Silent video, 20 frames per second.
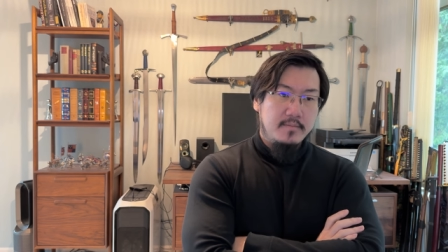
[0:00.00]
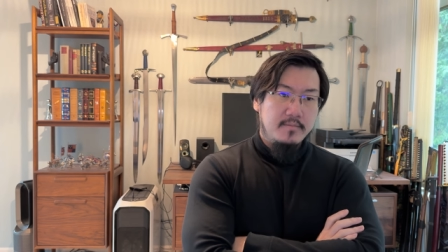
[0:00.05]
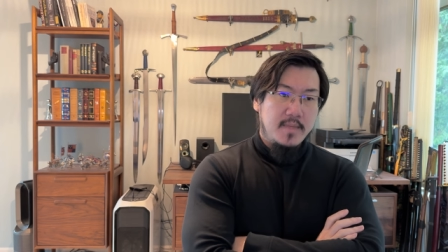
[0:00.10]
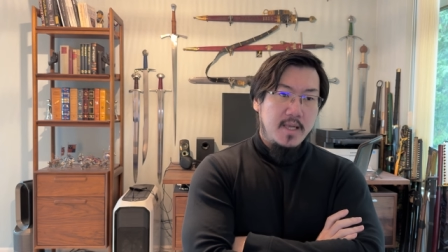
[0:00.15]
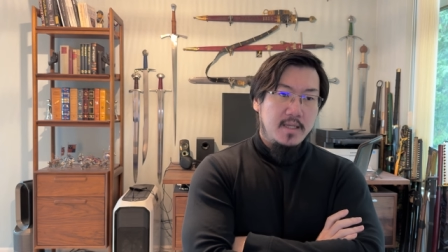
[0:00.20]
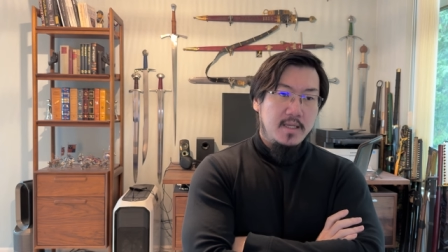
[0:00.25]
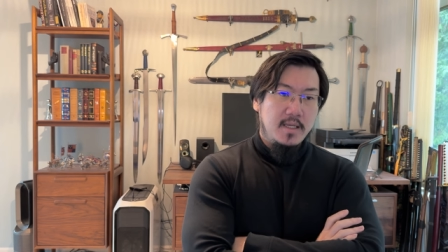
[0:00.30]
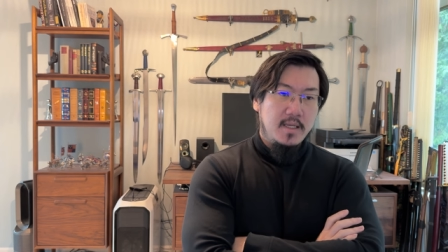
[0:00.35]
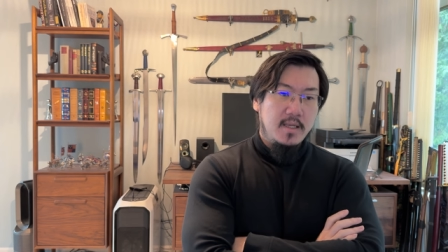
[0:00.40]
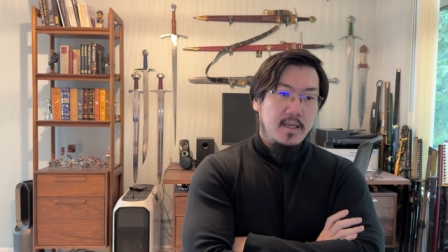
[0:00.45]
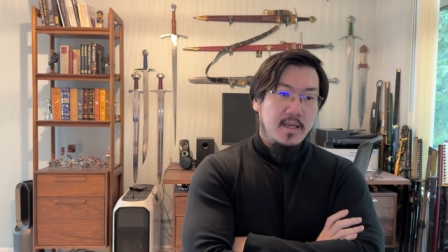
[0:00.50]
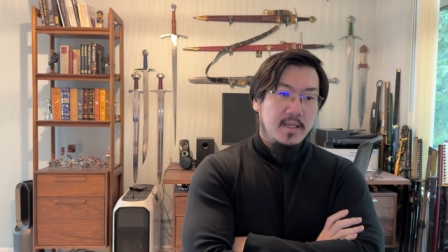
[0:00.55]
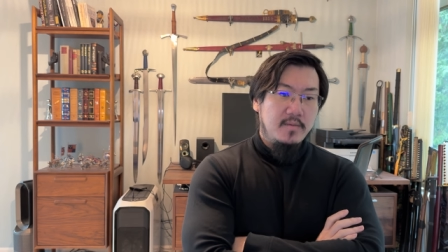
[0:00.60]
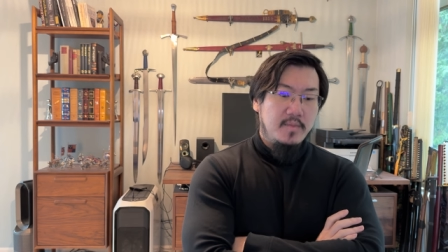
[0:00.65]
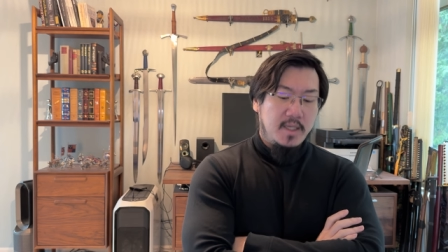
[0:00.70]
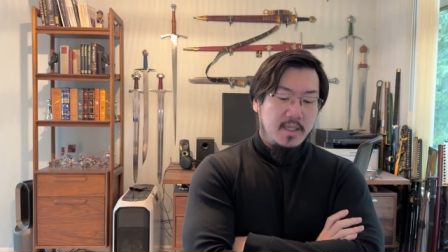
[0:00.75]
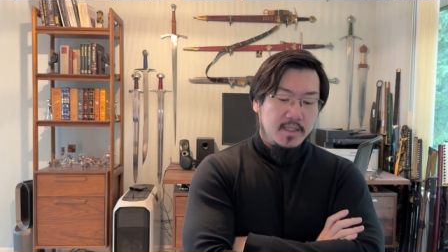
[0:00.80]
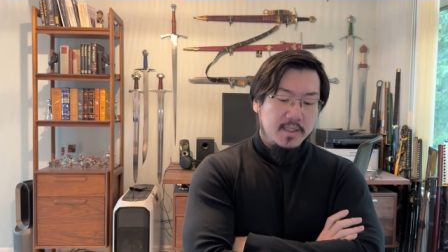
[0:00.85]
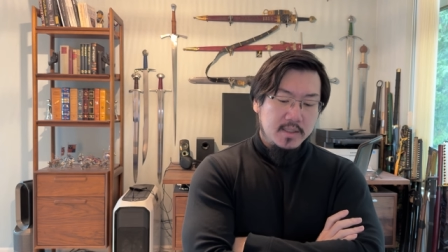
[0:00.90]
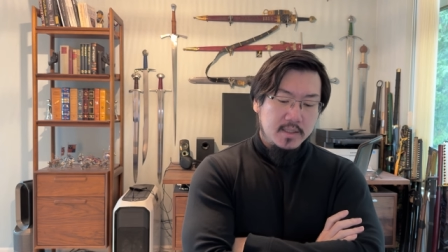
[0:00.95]
many
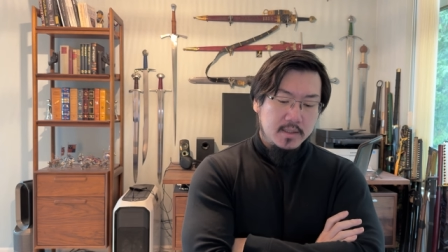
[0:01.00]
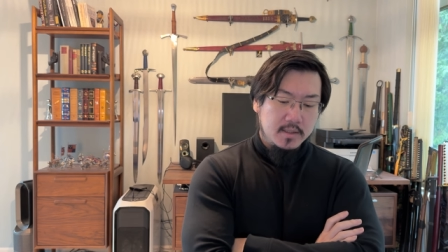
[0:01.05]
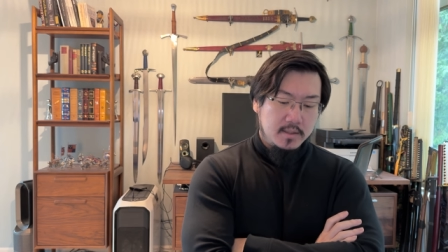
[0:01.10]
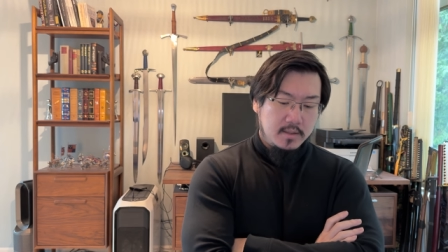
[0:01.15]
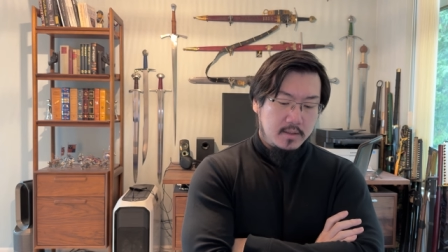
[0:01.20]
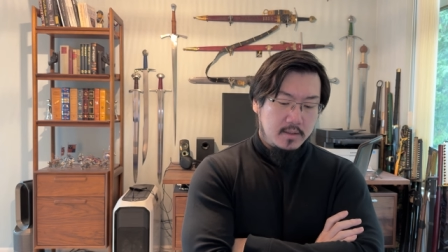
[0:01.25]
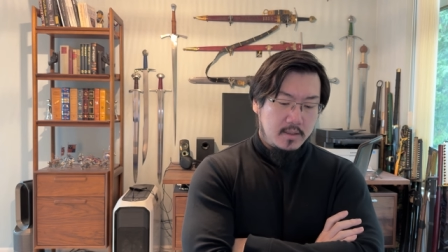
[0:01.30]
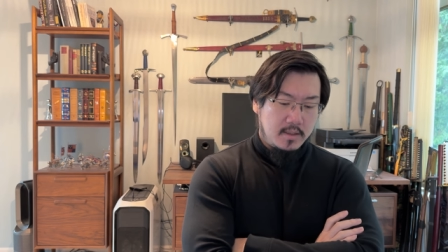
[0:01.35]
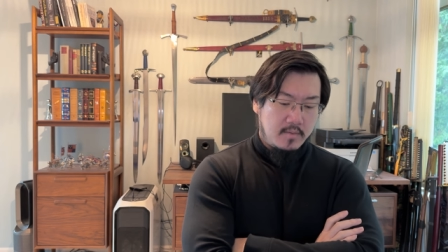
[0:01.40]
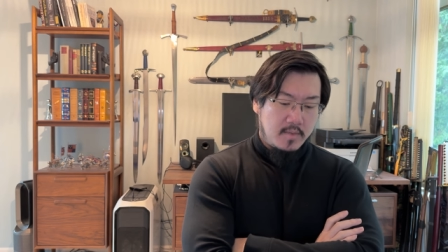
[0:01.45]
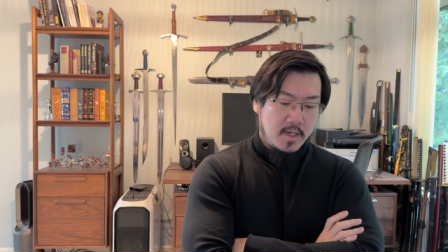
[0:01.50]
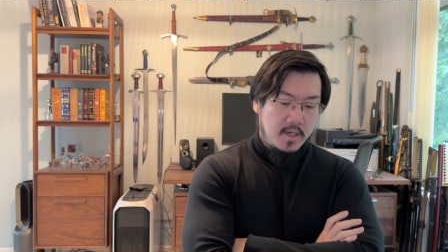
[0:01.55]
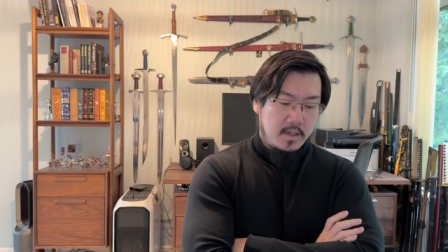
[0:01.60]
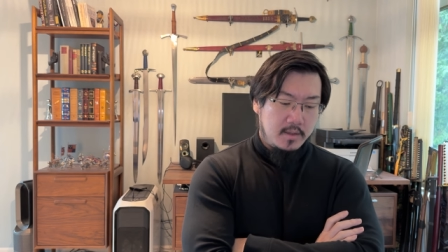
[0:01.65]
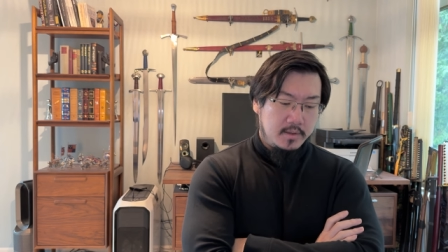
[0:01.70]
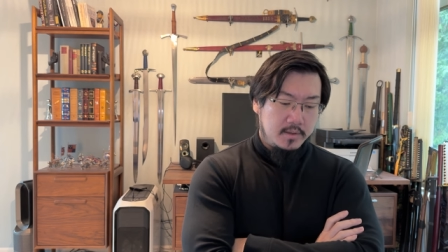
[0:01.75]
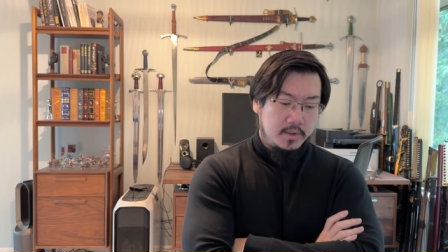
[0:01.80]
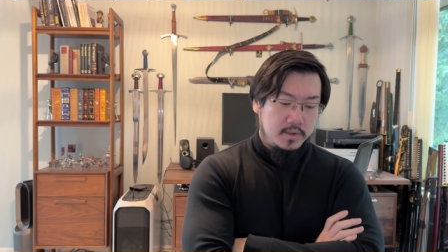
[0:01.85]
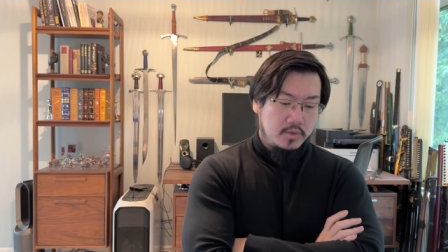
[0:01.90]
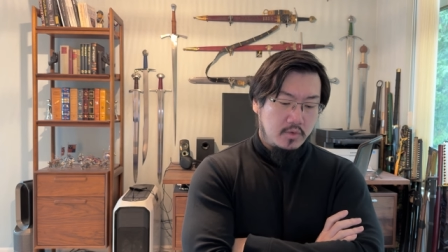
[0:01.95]
enemies
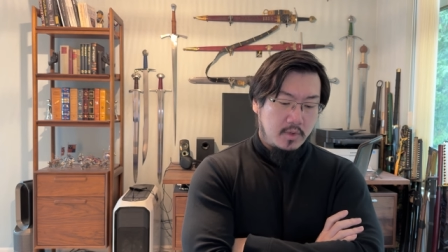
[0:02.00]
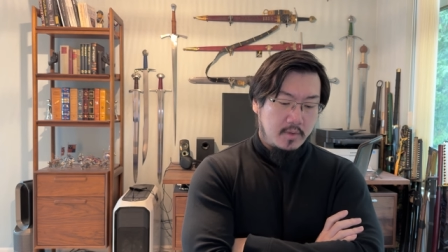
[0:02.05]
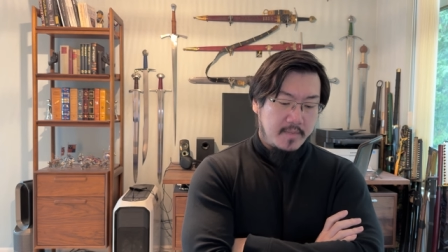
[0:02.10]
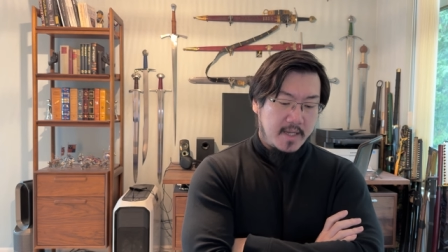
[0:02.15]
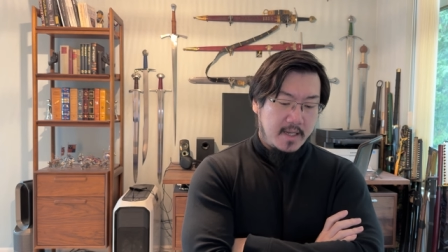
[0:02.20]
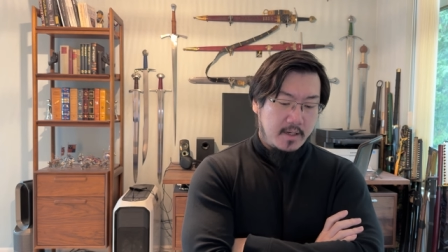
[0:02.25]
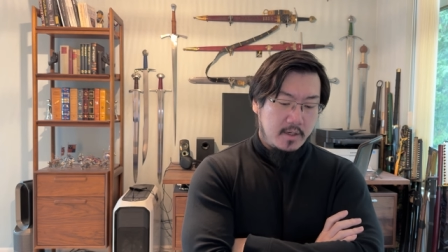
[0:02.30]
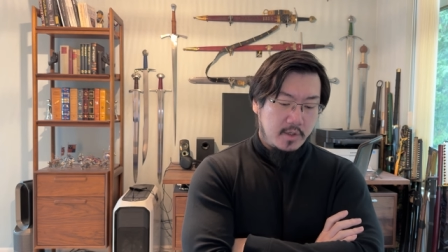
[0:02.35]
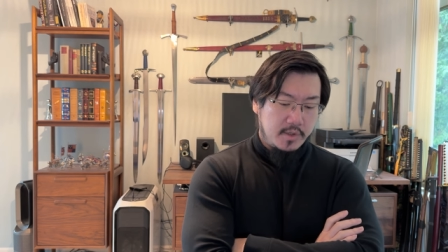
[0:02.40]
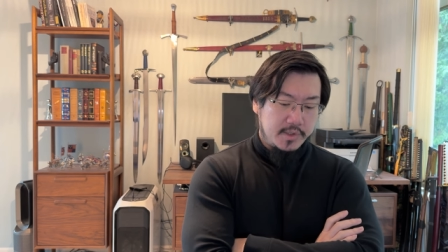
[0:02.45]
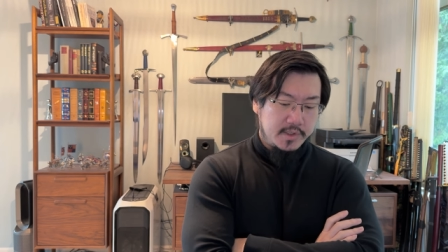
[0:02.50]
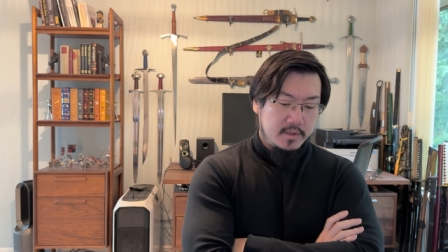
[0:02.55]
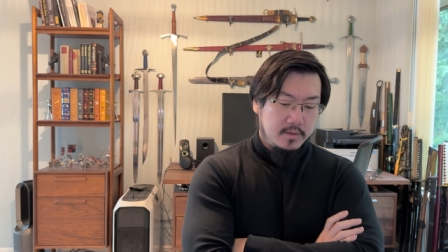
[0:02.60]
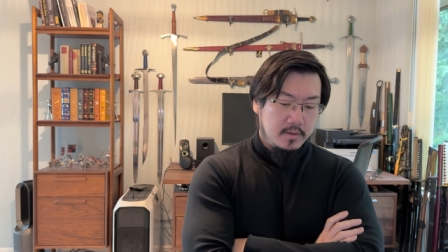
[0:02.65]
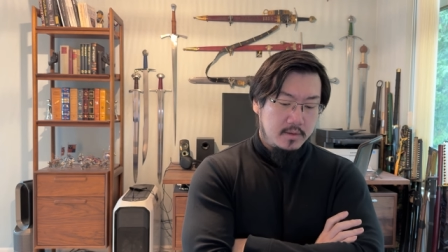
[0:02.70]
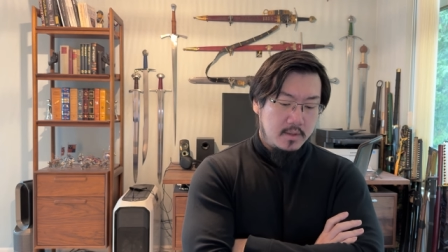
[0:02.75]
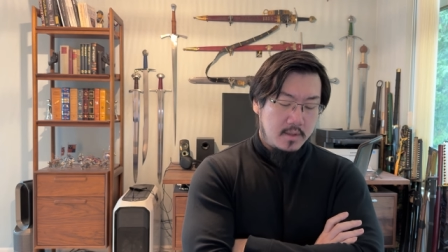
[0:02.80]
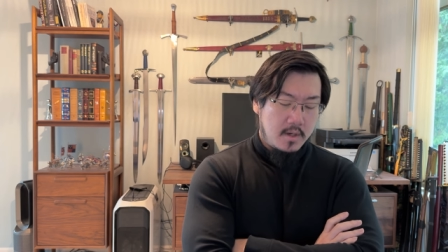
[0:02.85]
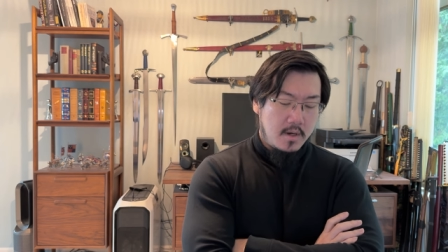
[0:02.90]
among sword makers,